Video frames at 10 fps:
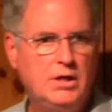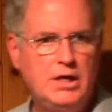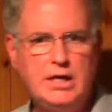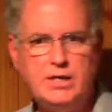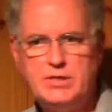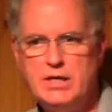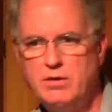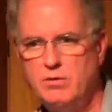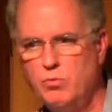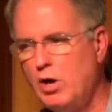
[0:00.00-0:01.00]
And he
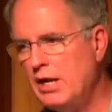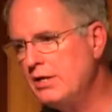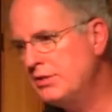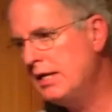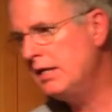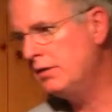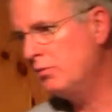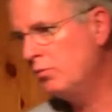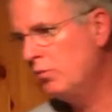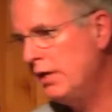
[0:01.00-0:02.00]
said, Waleed said,
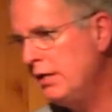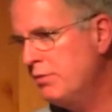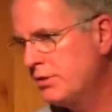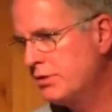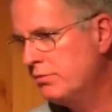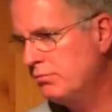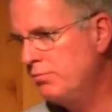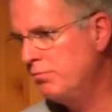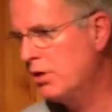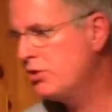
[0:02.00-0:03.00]
when he was
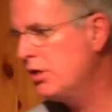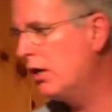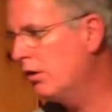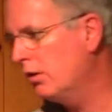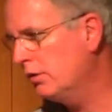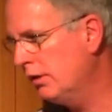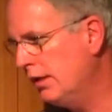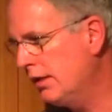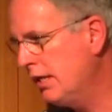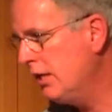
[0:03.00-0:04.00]
much younger,
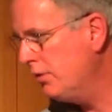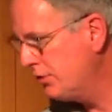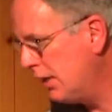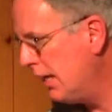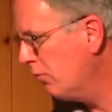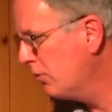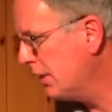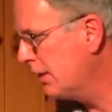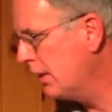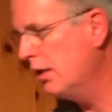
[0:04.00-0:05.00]
and King Hussein was
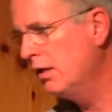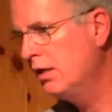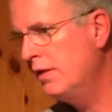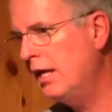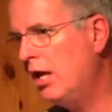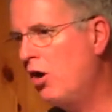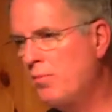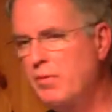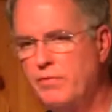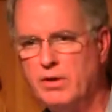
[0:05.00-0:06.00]
at the, the
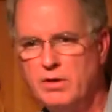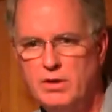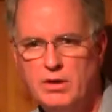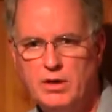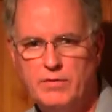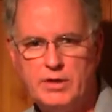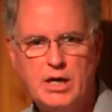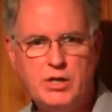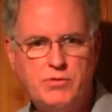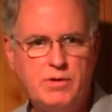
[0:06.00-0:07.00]
helm of the, of the
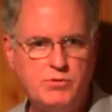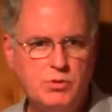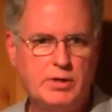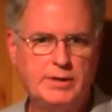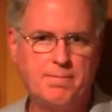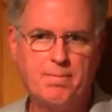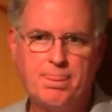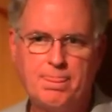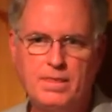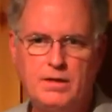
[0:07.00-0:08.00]
country of Jordan,
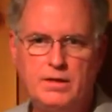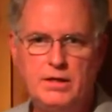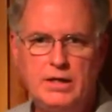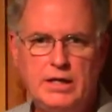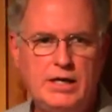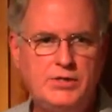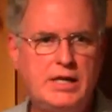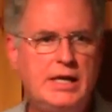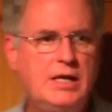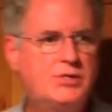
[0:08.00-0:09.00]
he
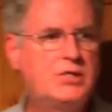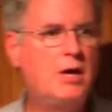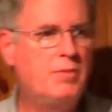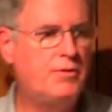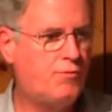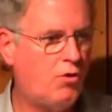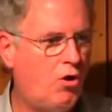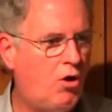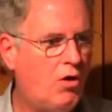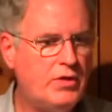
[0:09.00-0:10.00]
said he summoned for
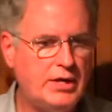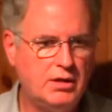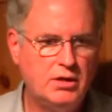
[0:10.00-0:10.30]
all the,